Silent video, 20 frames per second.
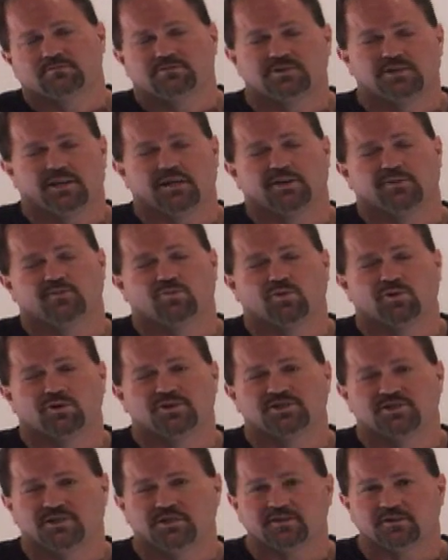said were
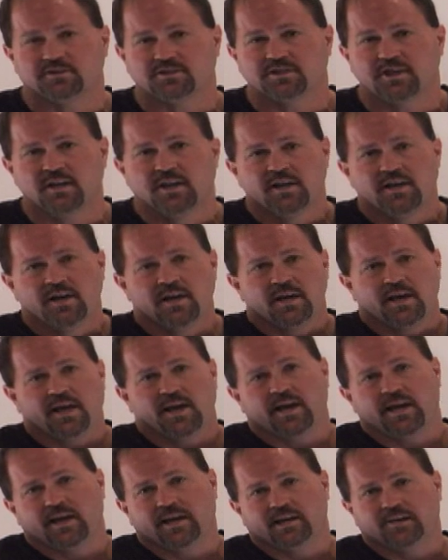sinners.
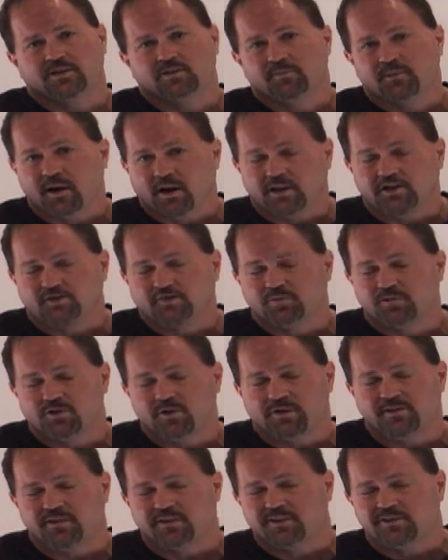And to be honest with
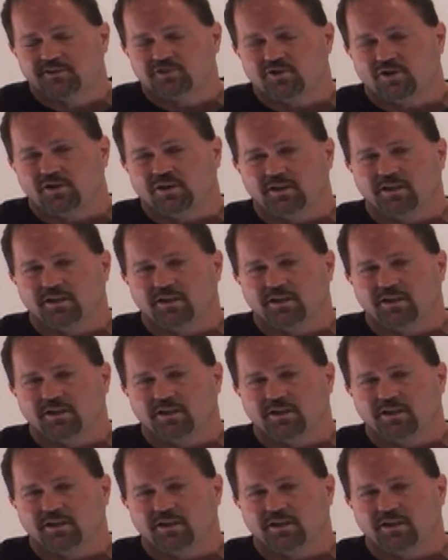you, I think there's